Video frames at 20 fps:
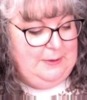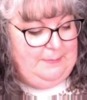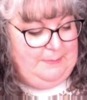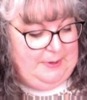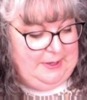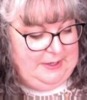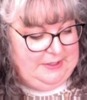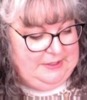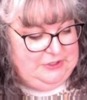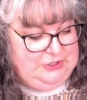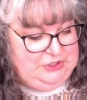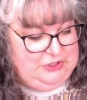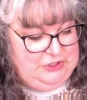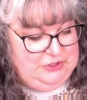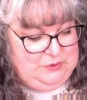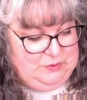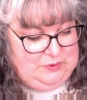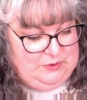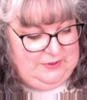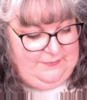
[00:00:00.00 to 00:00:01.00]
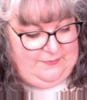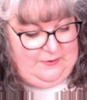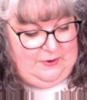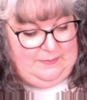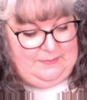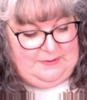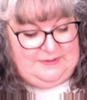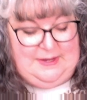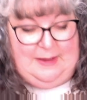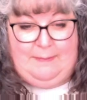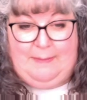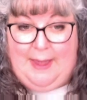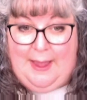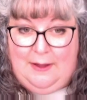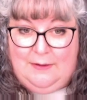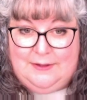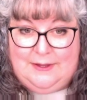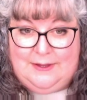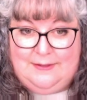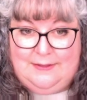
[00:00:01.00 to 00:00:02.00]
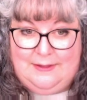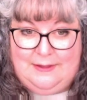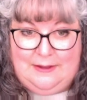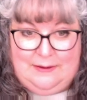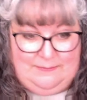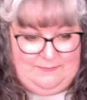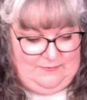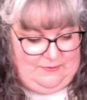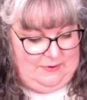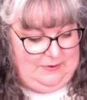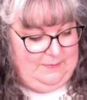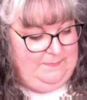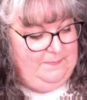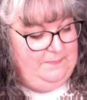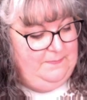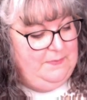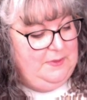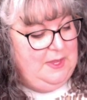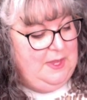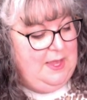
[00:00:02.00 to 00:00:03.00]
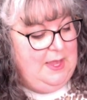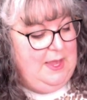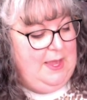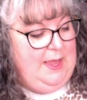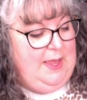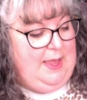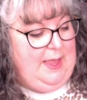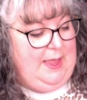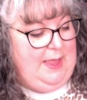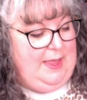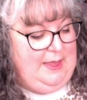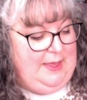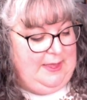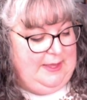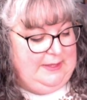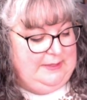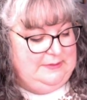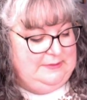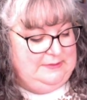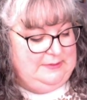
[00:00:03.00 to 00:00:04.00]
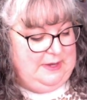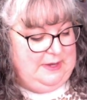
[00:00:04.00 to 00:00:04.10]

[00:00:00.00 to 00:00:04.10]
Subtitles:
but she's really from the same county that I'm from, and